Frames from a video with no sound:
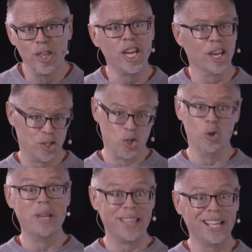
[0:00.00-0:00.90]
thing,
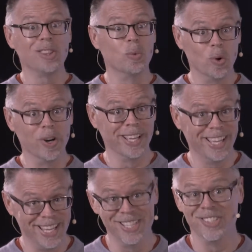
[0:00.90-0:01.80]
assuming that the
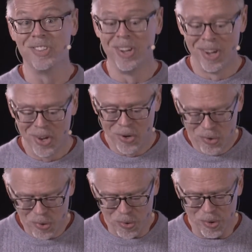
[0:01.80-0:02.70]
warning is
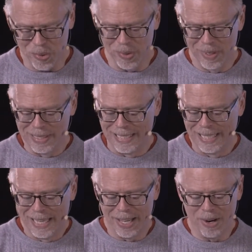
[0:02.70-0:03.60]
true.
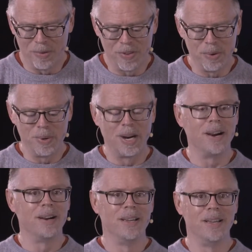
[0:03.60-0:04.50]
You know, if you
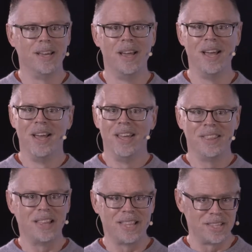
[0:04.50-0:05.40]
are,
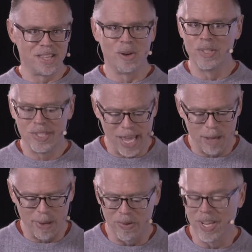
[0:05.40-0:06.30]
that the old
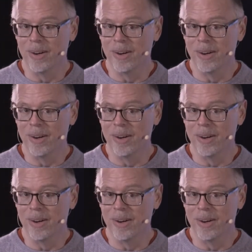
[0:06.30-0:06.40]
saying about, you